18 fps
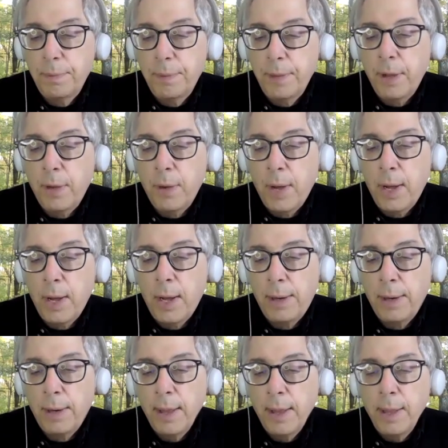you know
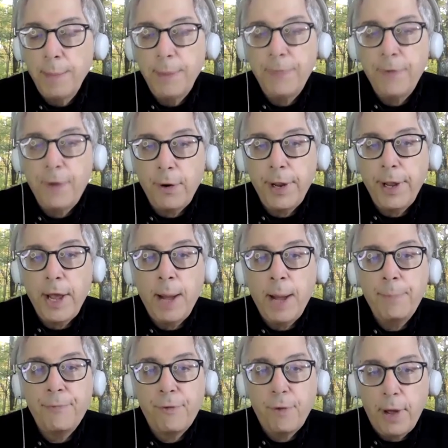uh, be very
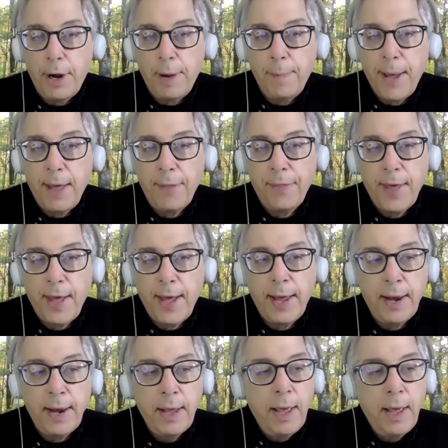upfront about
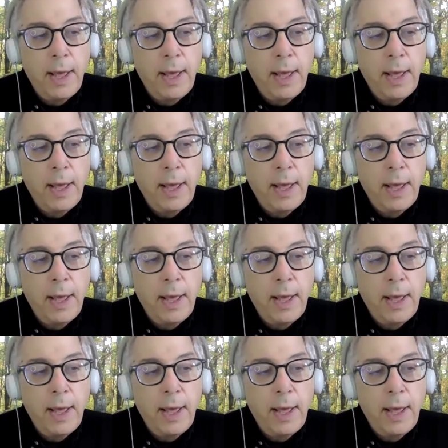that.